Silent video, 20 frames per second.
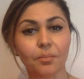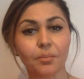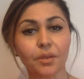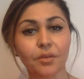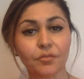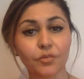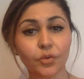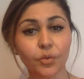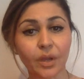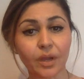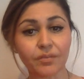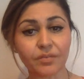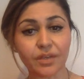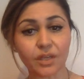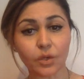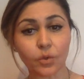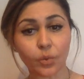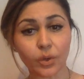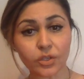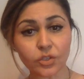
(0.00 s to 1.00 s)
If you have any
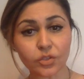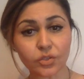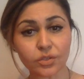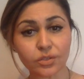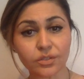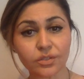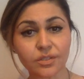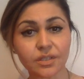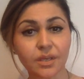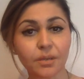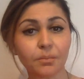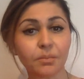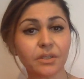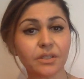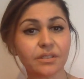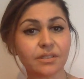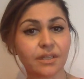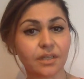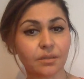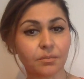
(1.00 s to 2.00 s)
questions,
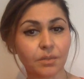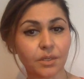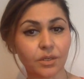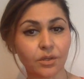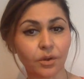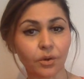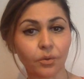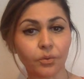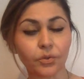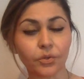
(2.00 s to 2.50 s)
please let me know.